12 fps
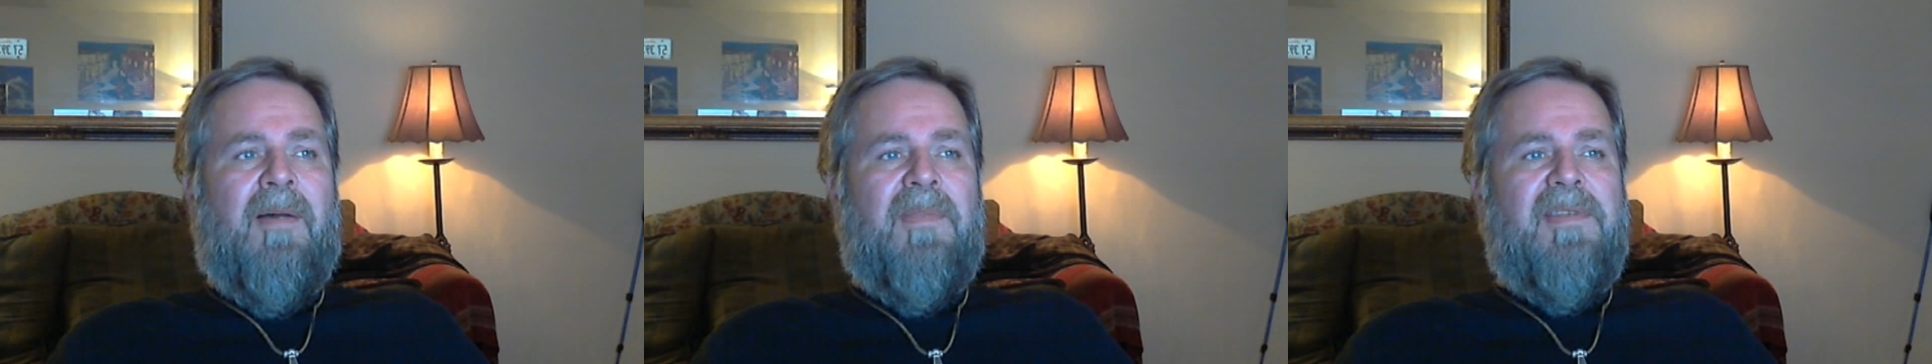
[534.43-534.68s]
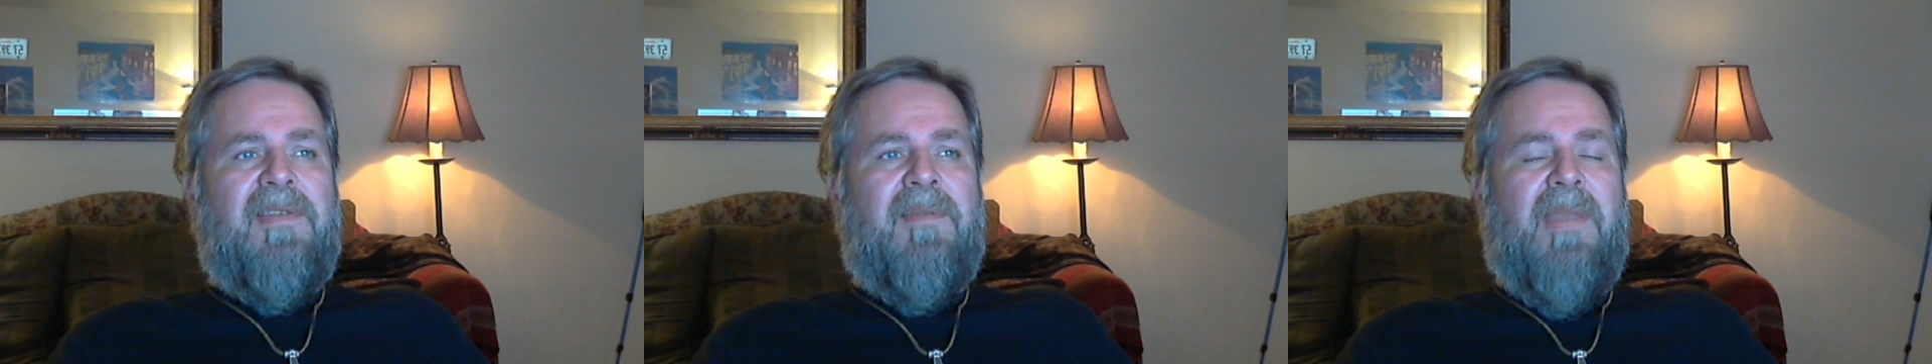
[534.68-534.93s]

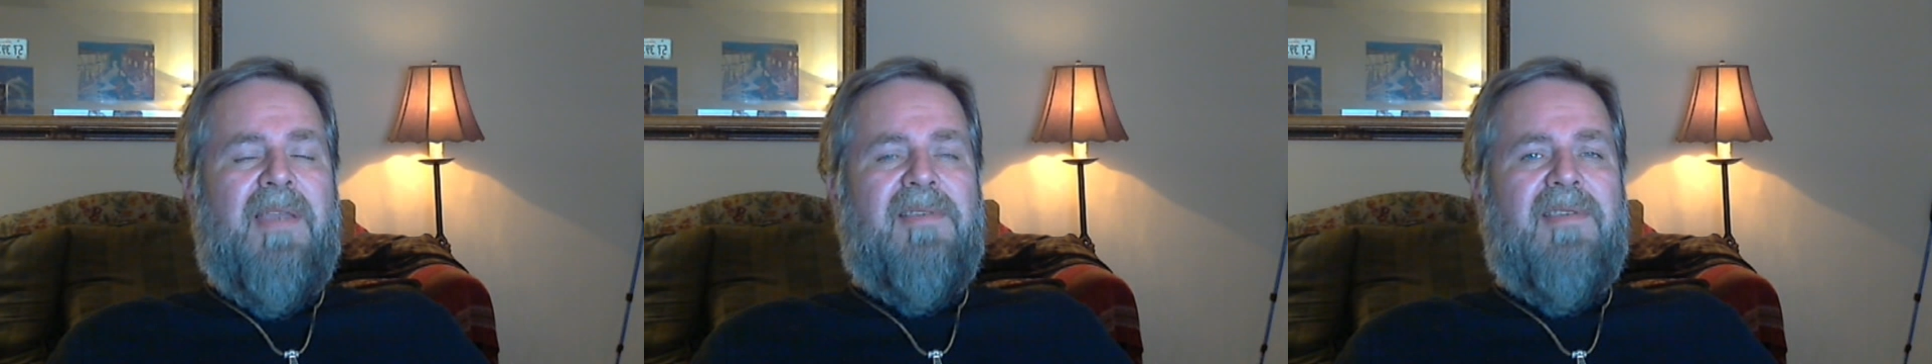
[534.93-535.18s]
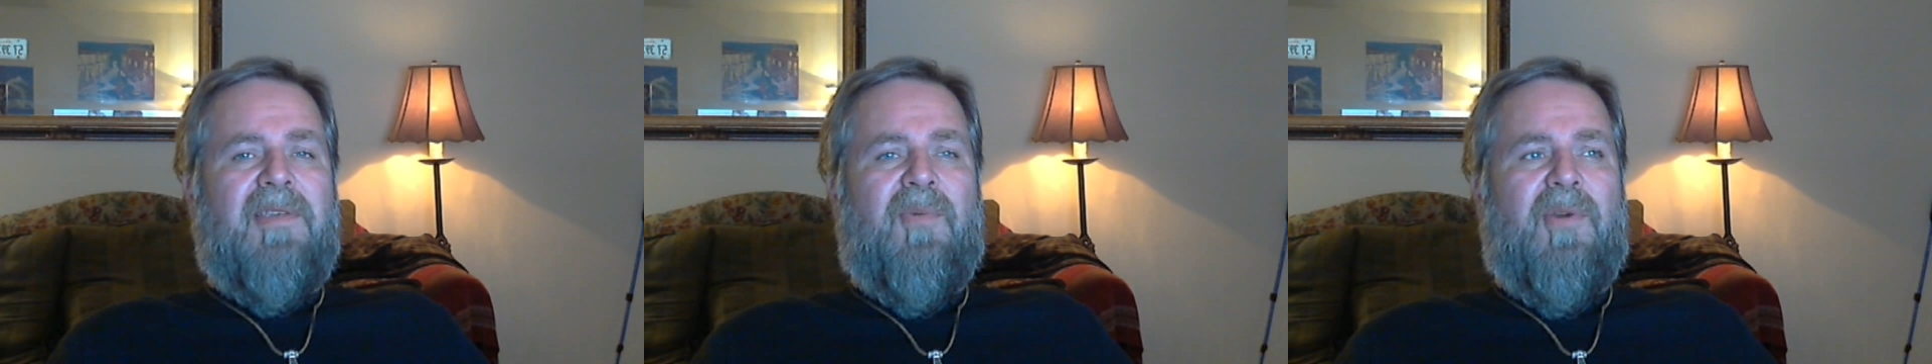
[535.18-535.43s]
It's an
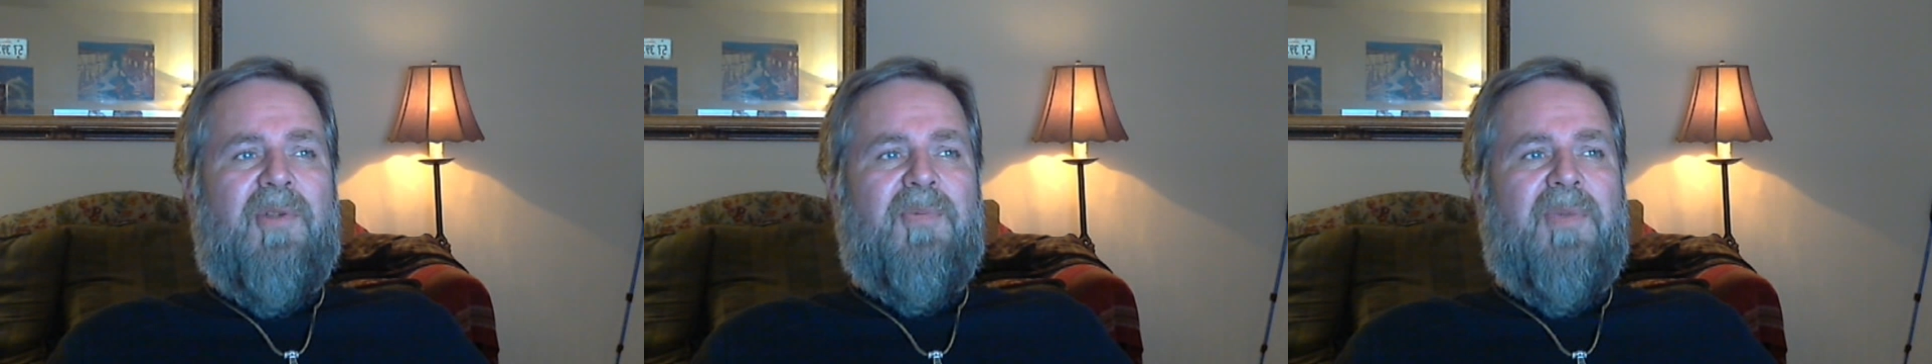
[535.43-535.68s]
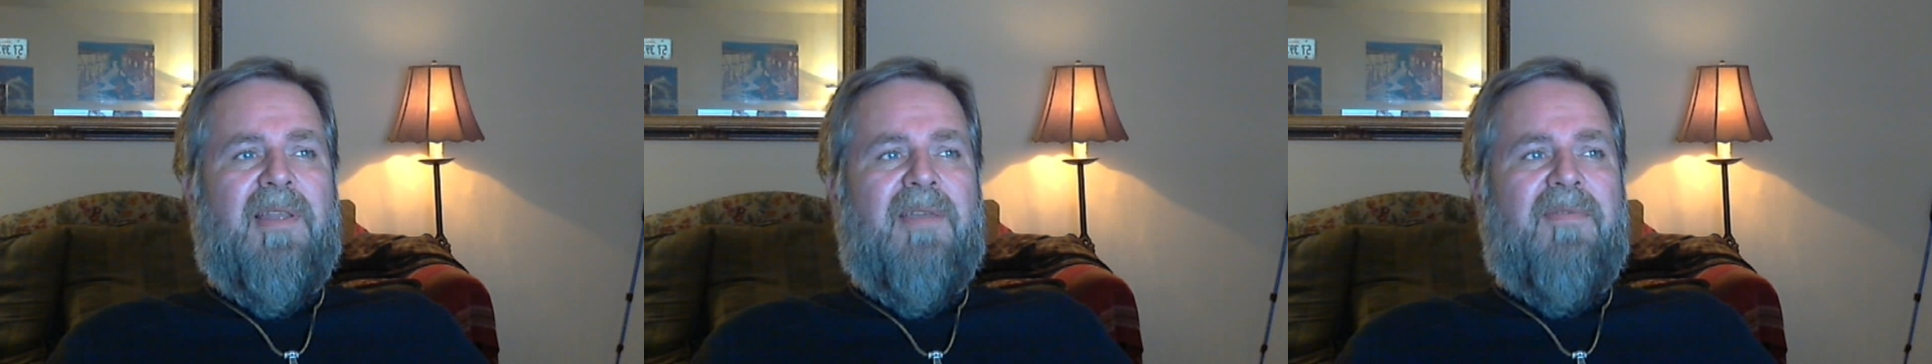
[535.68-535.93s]
amazing world
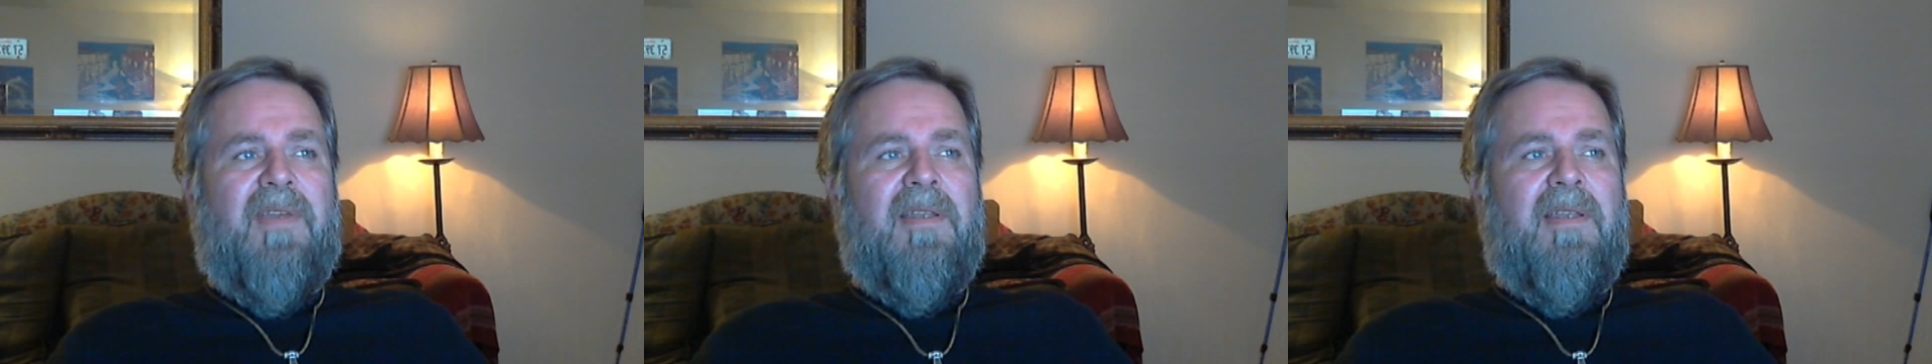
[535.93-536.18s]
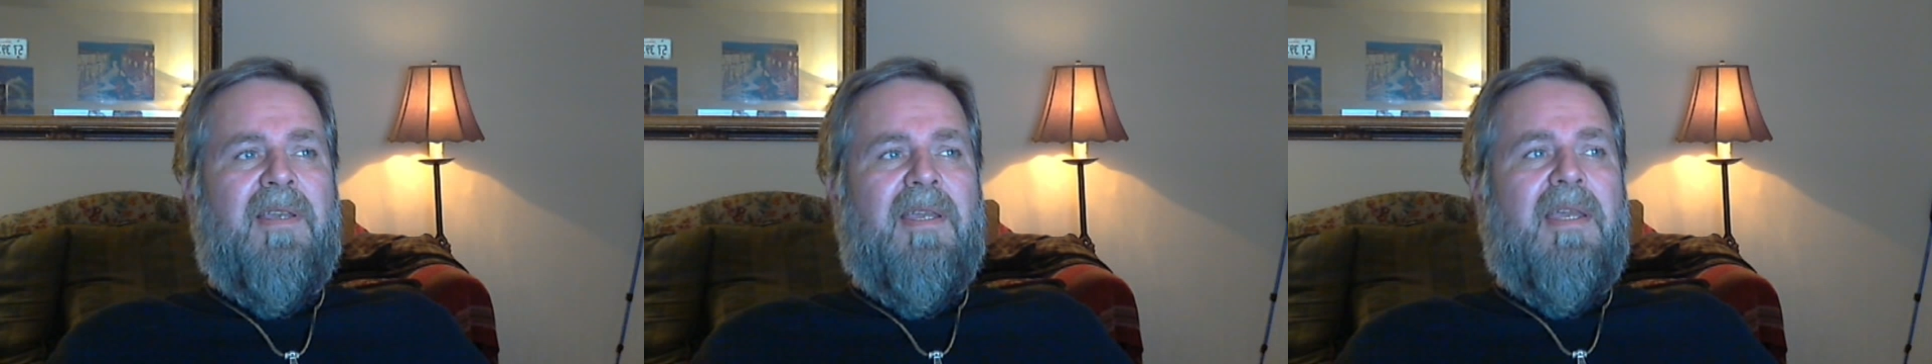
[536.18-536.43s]
we live in.
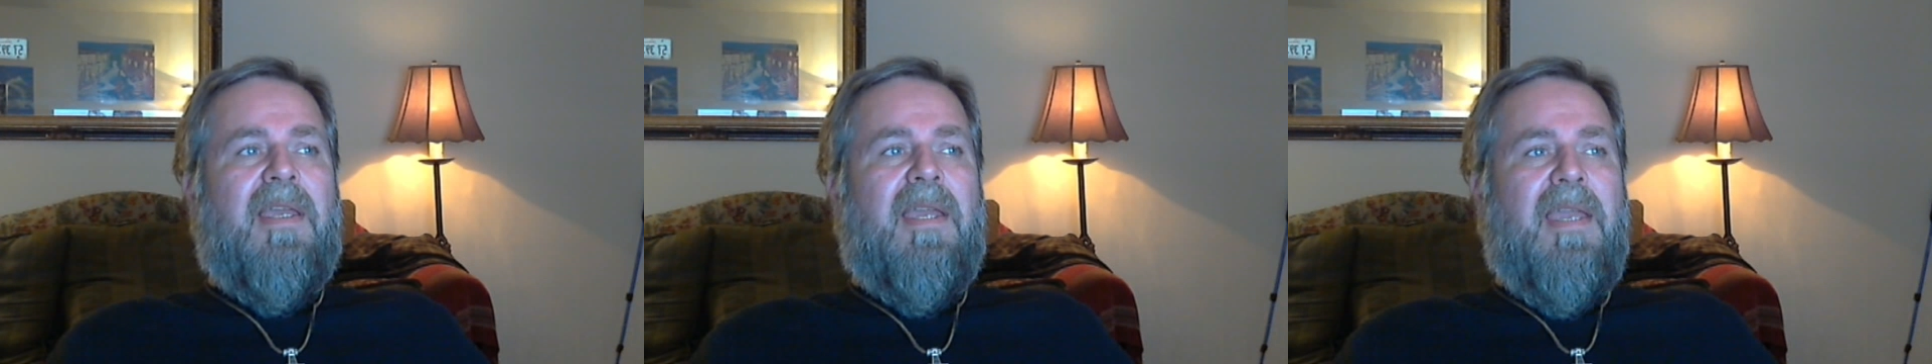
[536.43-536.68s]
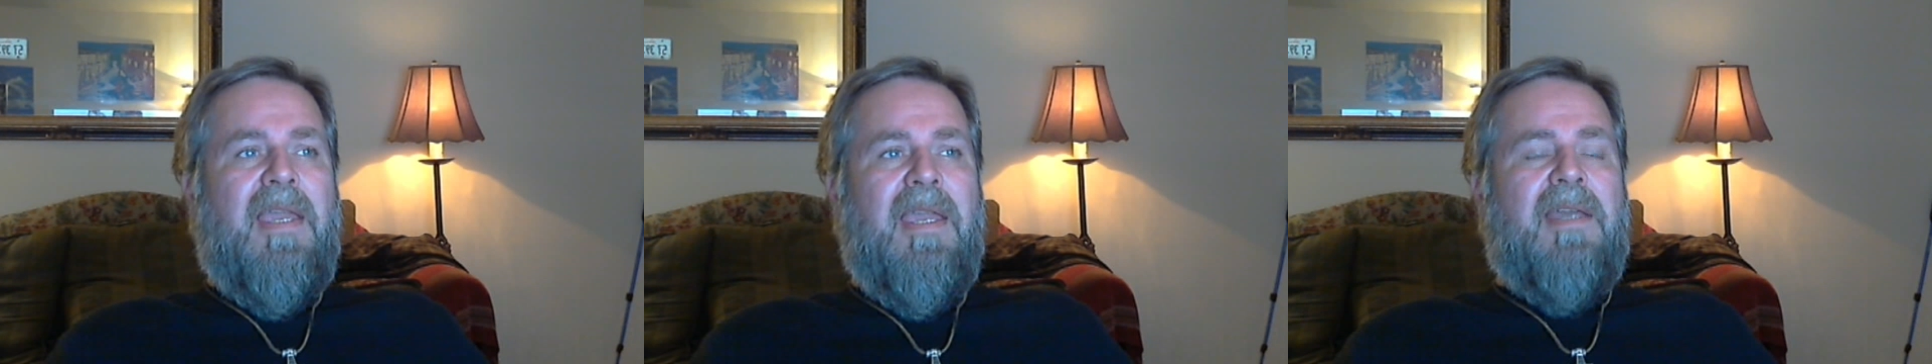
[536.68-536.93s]

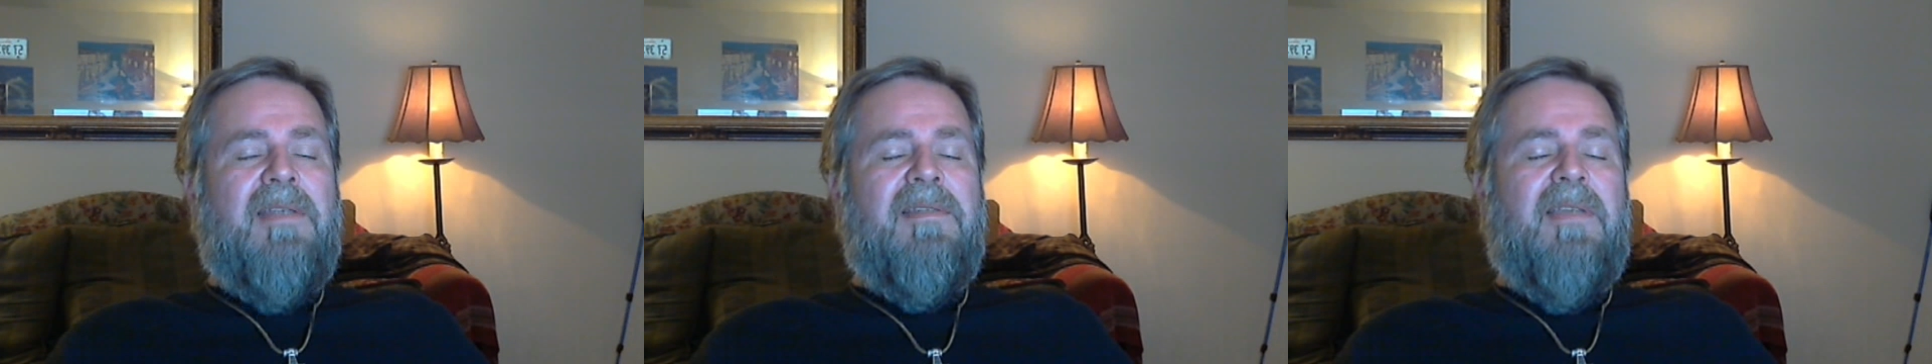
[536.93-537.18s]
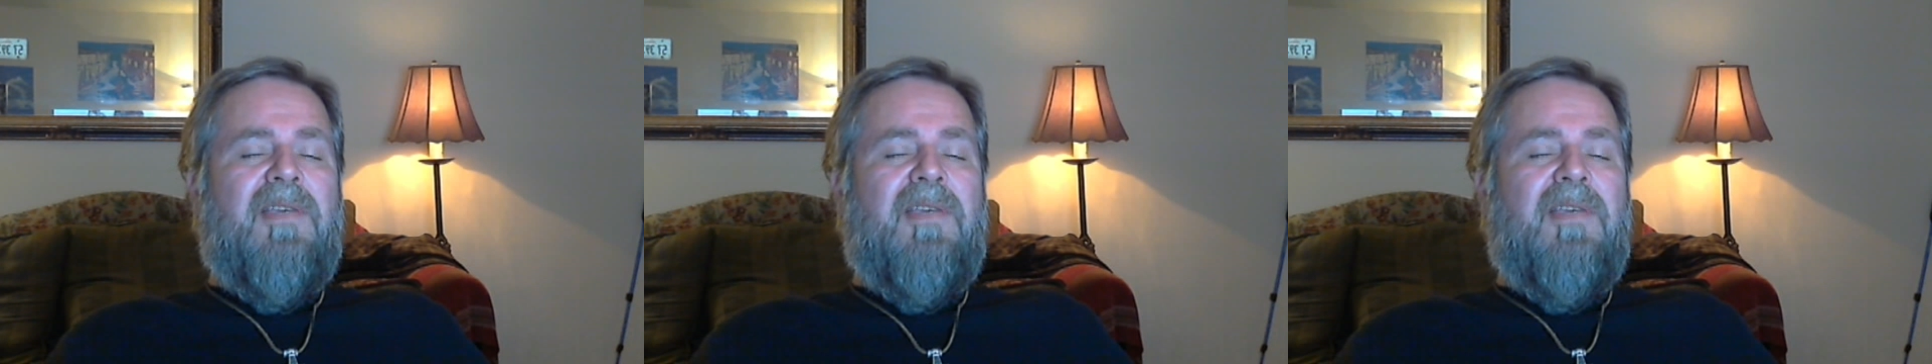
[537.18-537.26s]
And